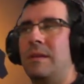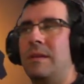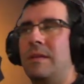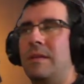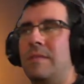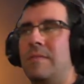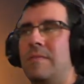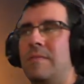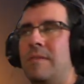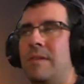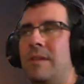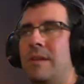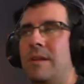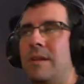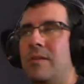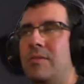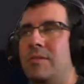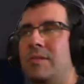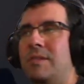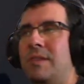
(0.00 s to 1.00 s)
For the
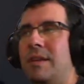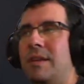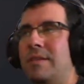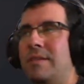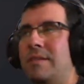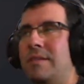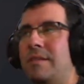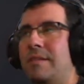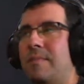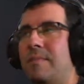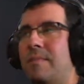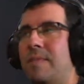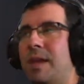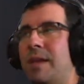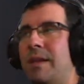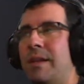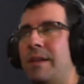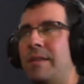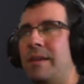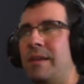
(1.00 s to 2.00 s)
closed chest, I
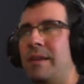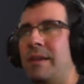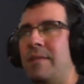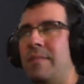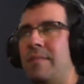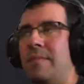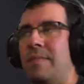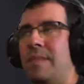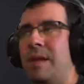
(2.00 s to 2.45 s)
need a key.